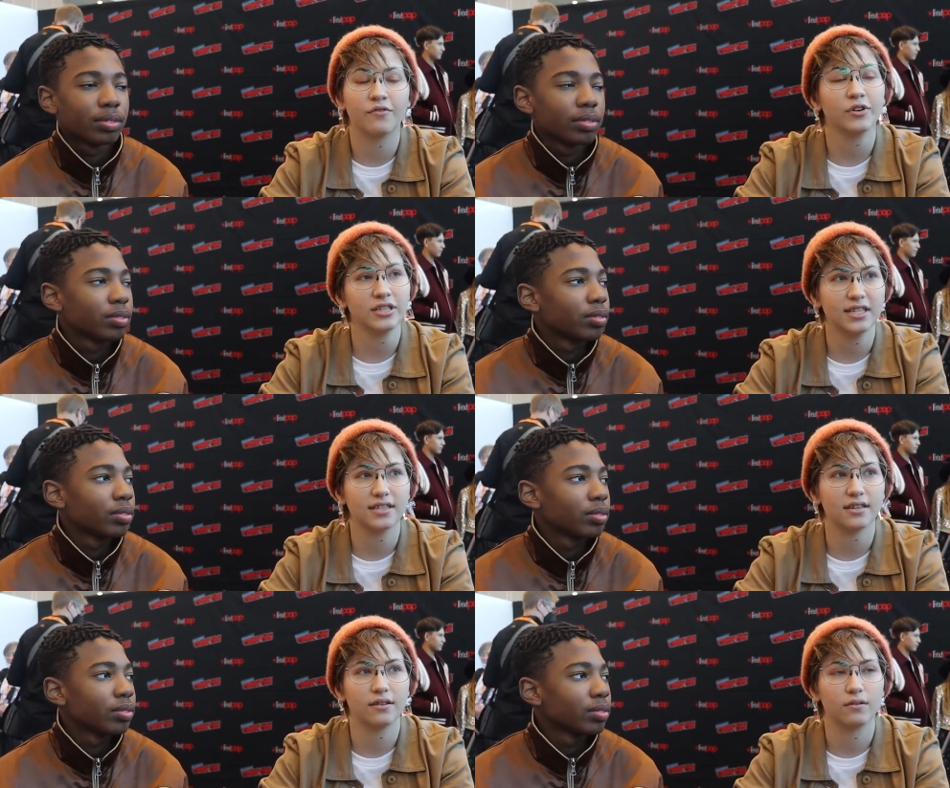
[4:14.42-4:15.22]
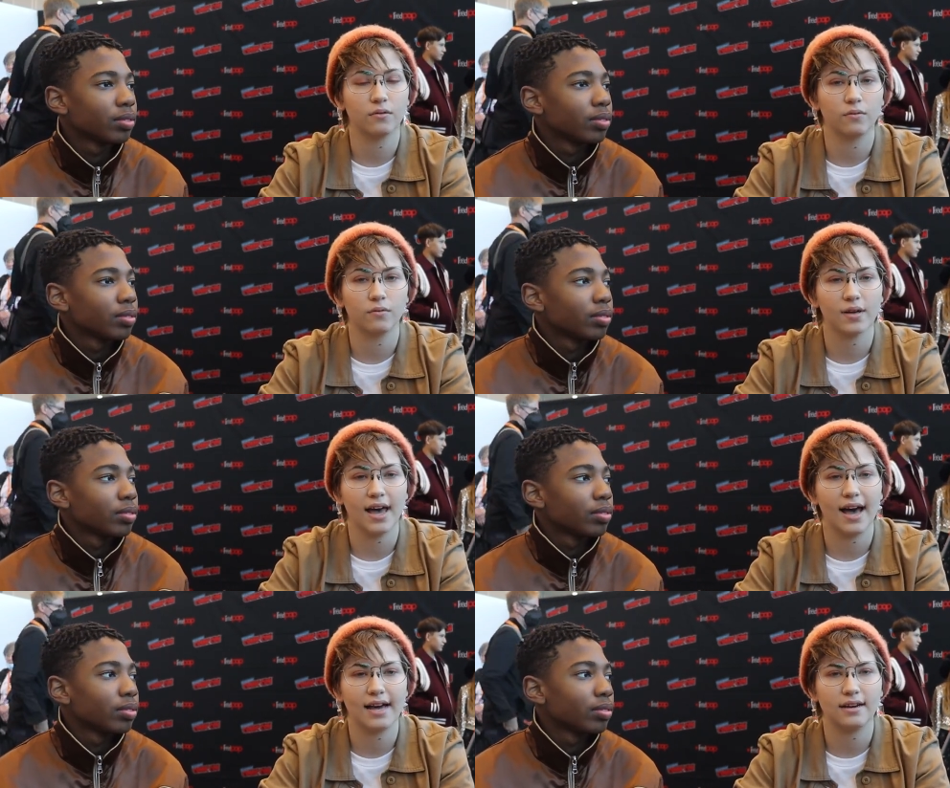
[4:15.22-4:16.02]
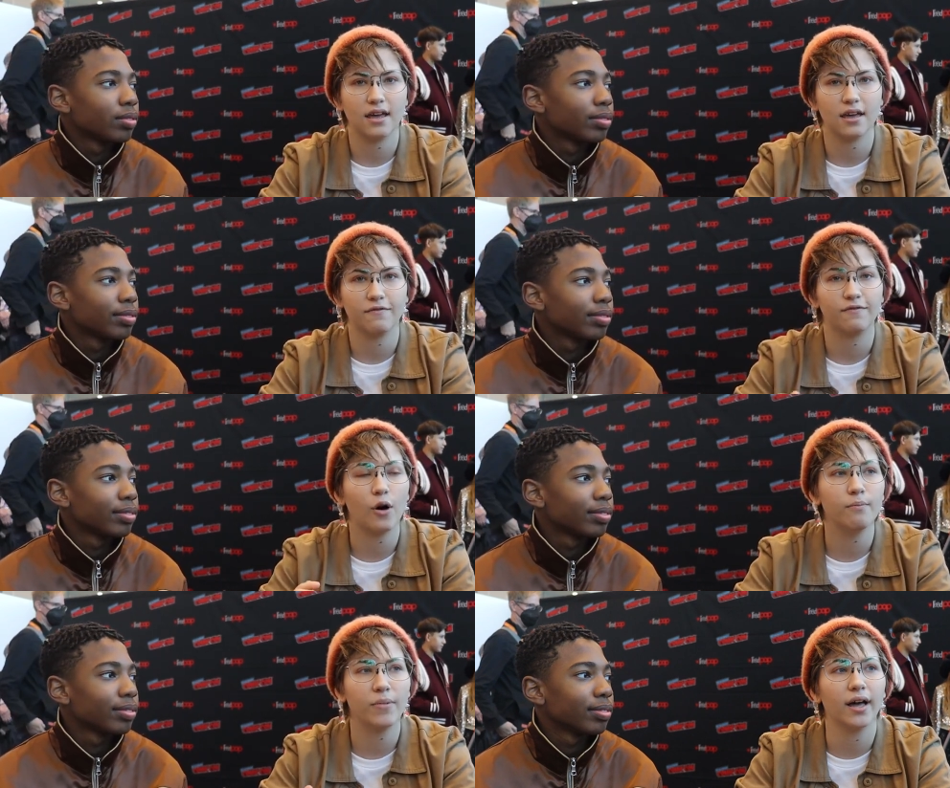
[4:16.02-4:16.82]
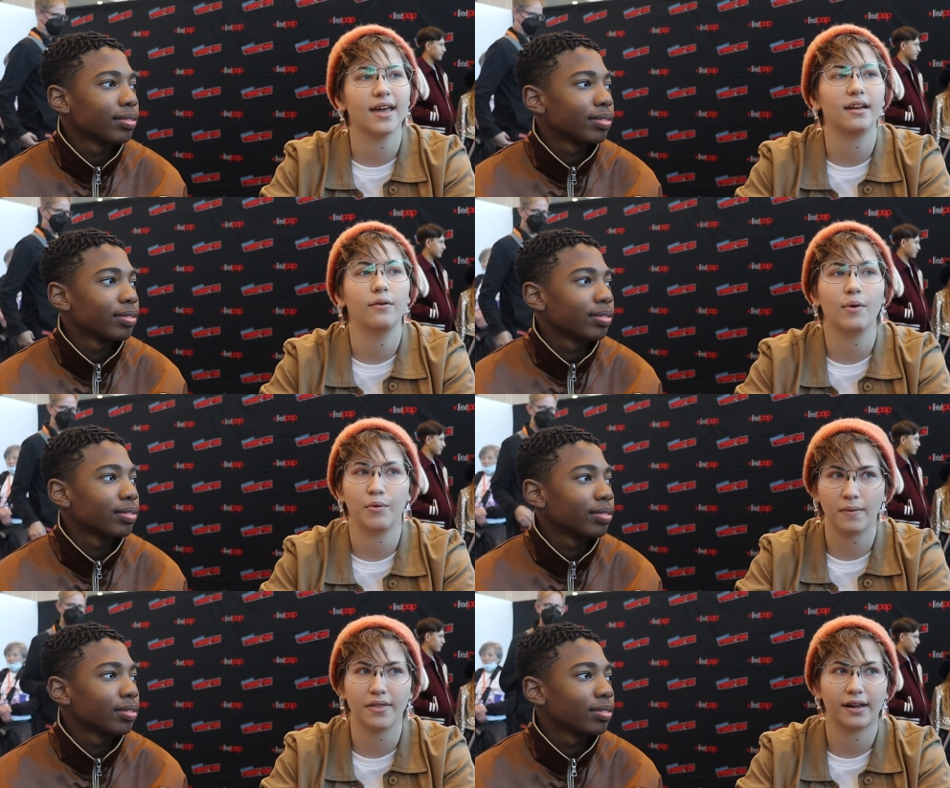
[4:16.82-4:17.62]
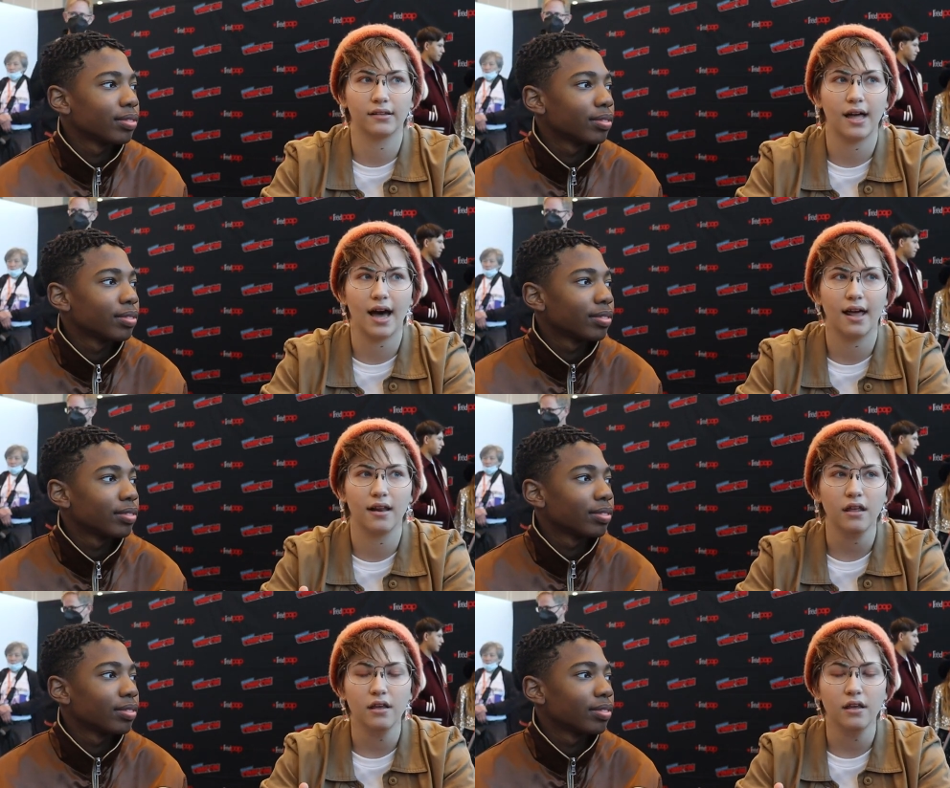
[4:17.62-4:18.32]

Speaker 1: the first season we had a foam bucket and we would wear that a lot.